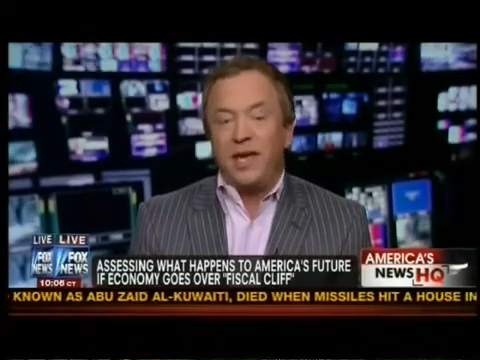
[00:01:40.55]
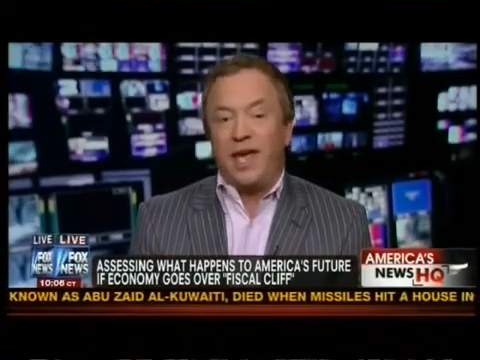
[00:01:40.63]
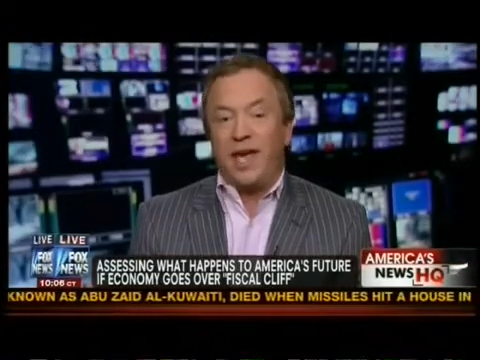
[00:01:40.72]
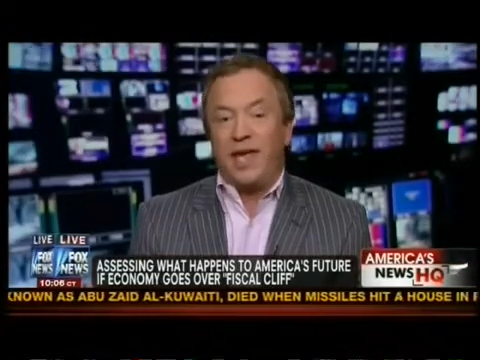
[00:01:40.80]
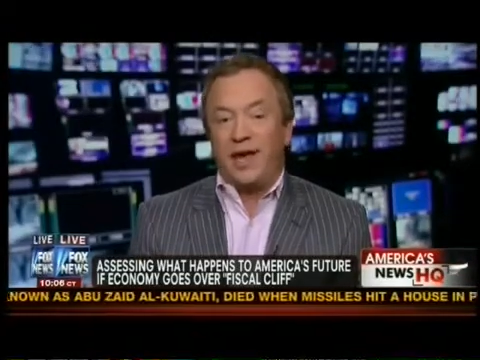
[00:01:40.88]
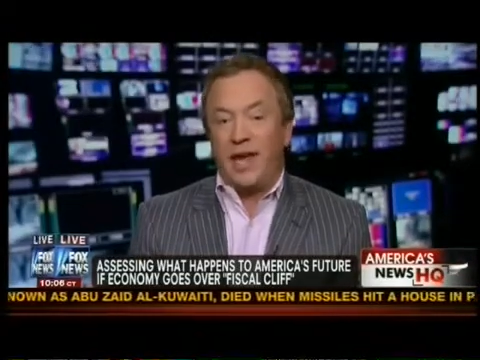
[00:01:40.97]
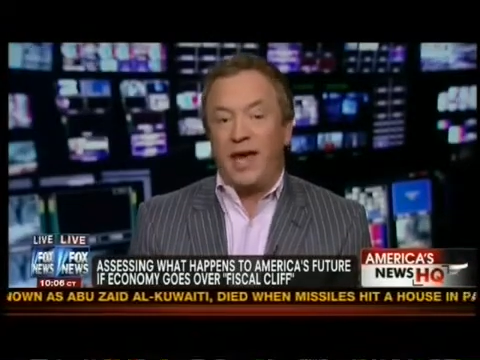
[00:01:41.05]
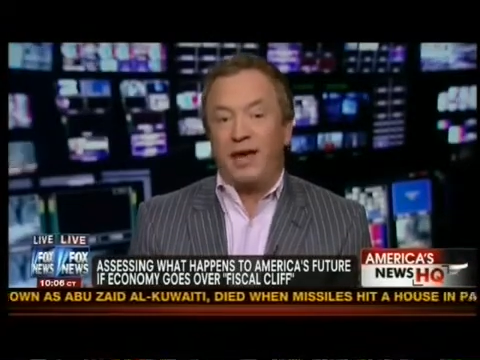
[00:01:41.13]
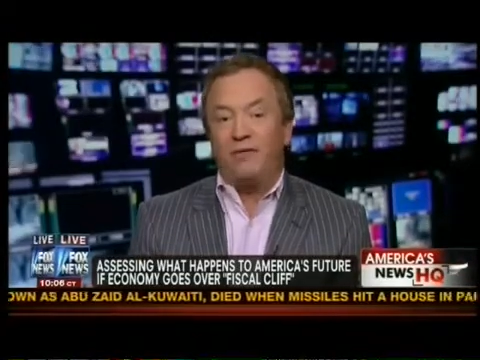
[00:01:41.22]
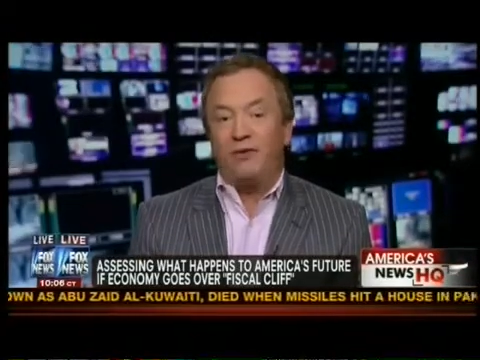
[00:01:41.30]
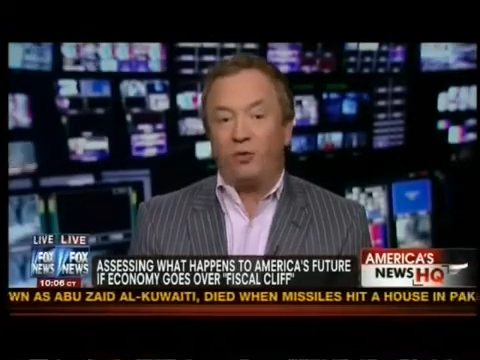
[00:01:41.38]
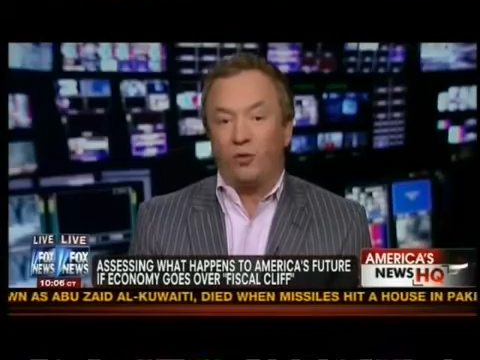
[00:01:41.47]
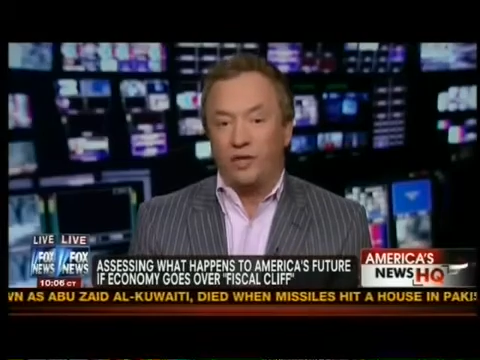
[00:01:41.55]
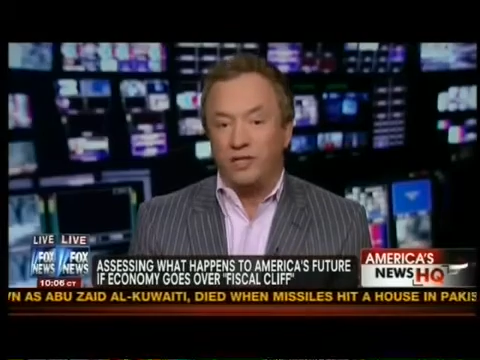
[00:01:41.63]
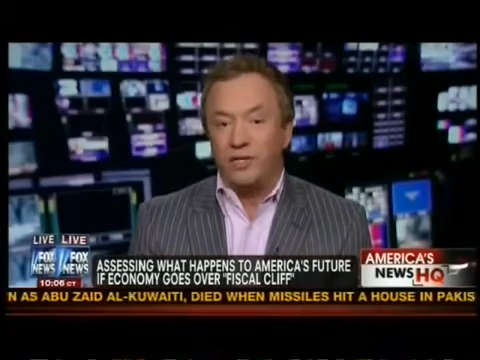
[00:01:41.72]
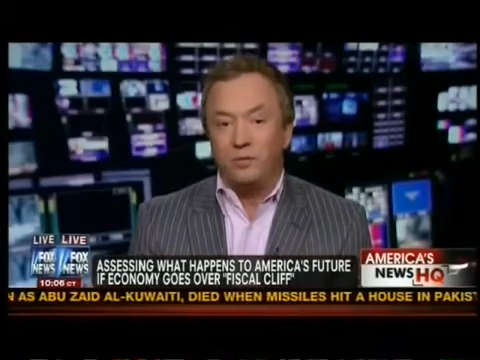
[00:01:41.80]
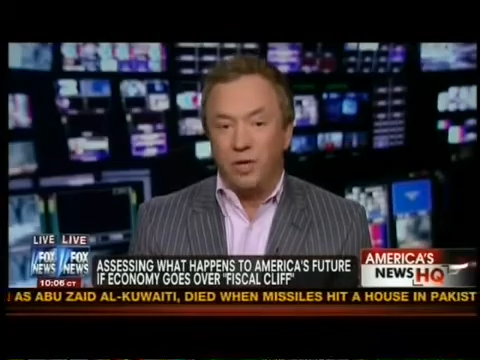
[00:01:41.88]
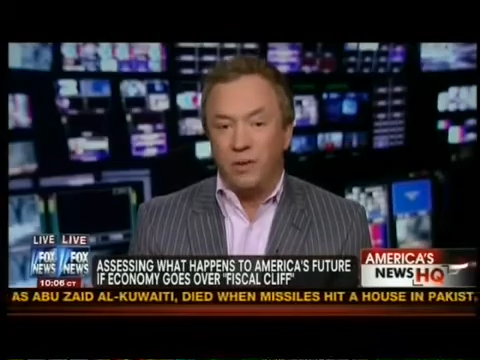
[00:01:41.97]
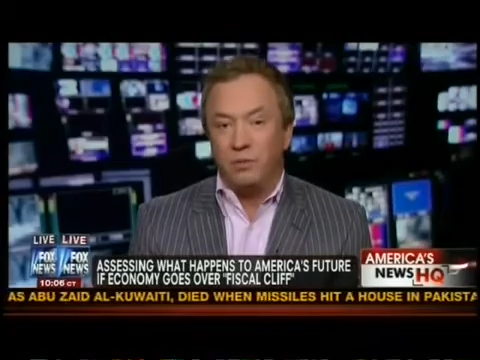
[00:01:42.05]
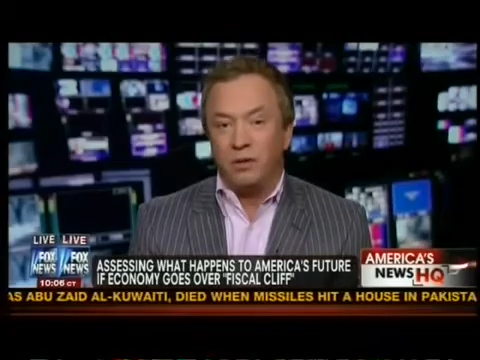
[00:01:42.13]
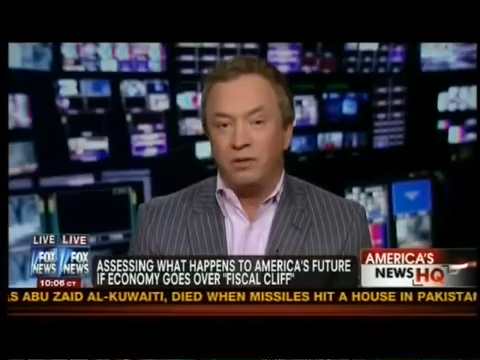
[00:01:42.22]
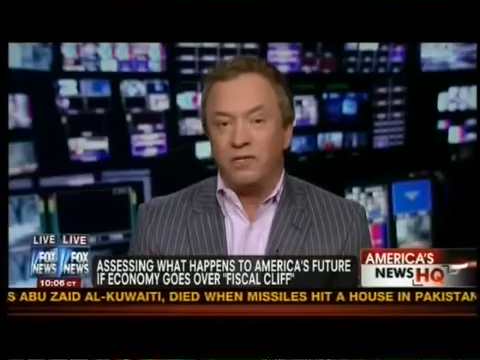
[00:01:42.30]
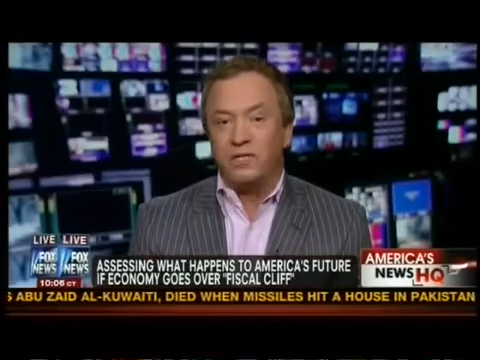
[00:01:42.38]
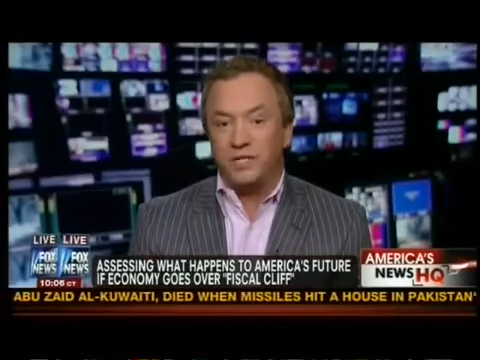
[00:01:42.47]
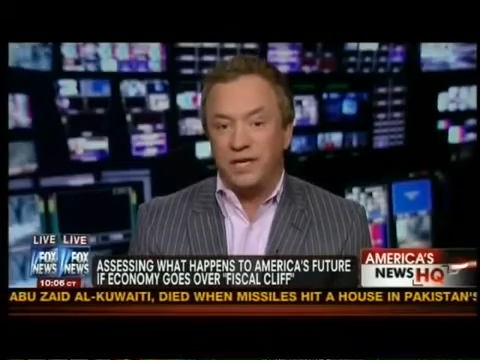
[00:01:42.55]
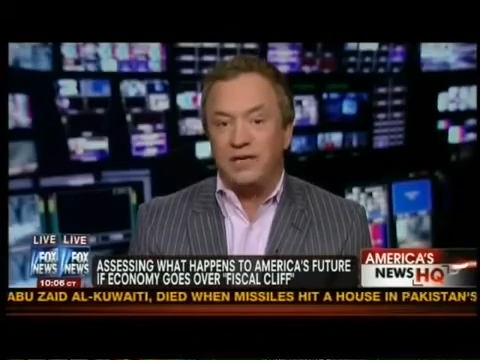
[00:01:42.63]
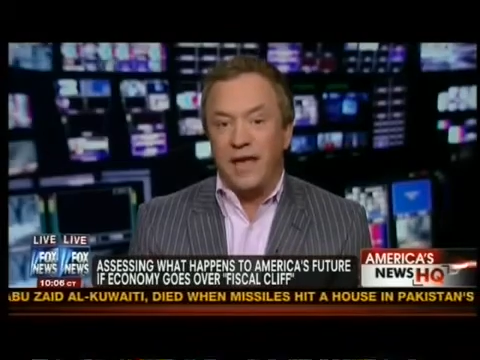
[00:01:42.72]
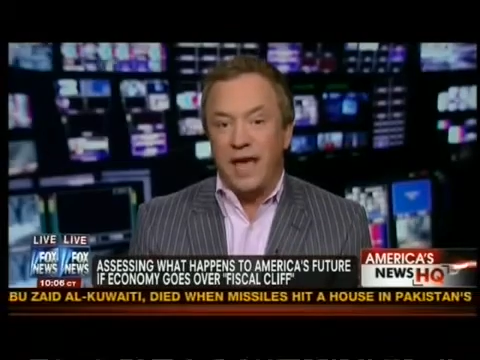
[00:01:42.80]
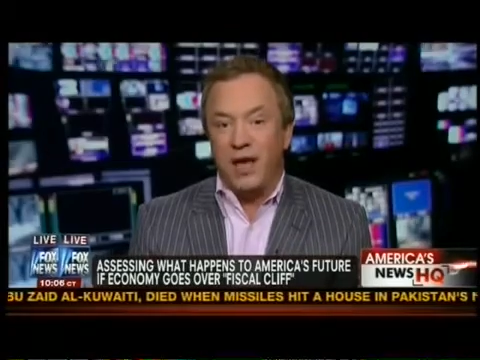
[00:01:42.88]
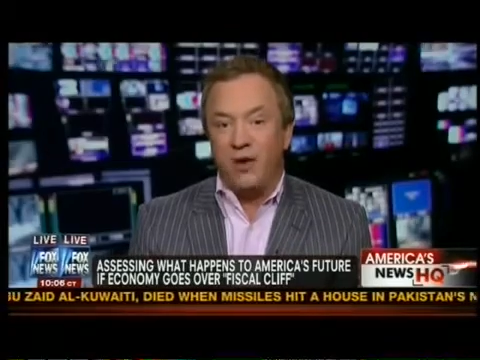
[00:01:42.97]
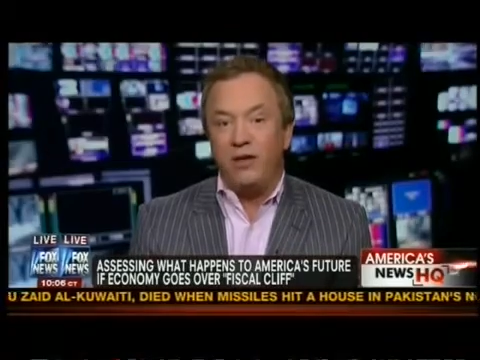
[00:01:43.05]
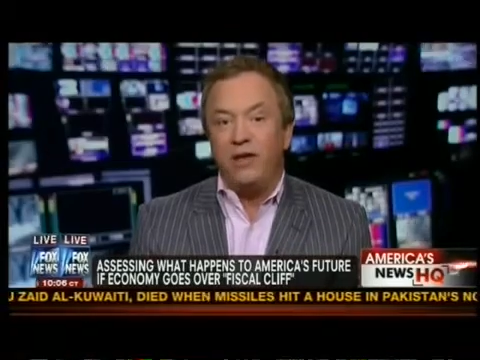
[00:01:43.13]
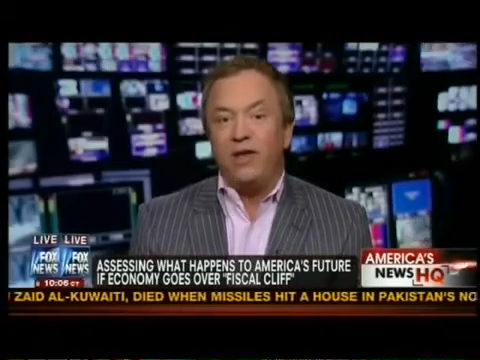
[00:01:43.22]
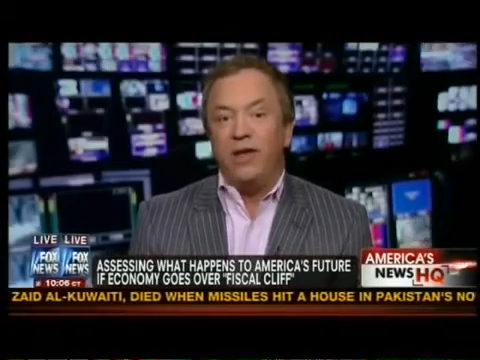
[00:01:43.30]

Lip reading: and have reasonable people sit down,